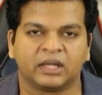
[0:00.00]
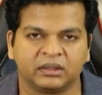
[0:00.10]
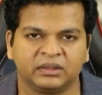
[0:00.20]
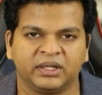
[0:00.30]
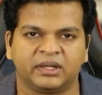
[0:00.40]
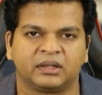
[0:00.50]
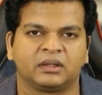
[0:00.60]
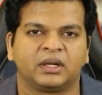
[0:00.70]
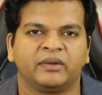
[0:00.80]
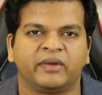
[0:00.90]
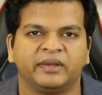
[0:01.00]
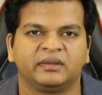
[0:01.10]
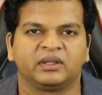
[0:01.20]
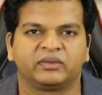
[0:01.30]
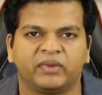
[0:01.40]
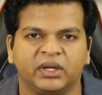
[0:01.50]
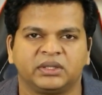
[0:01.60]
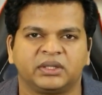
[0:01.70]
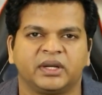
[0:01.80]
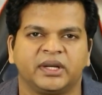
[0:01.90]
Consider the device's
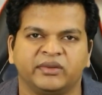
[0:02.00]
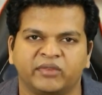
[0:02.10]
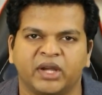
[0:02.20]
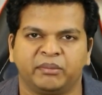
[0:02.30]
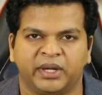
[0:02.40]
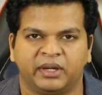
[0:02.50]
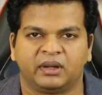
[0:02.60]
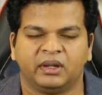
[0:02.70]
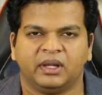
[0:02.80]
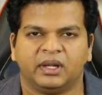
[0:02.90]
functional environment.